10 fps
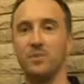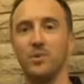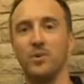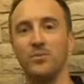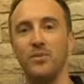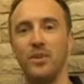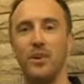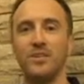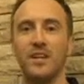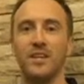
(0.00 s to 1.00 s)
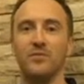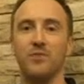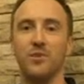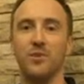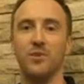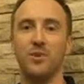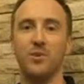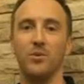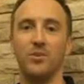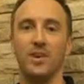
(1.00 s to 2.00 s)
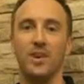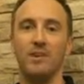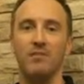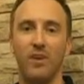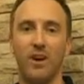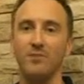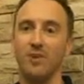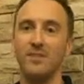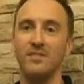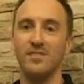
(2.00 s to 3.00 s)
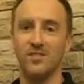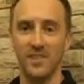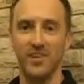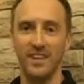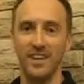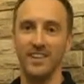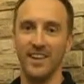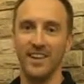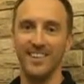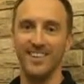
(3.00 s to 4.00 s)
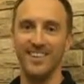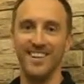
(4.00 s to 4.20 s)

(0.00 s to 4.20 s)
putting a quick video together for you called 5 Reasons You're Not Getting Laid.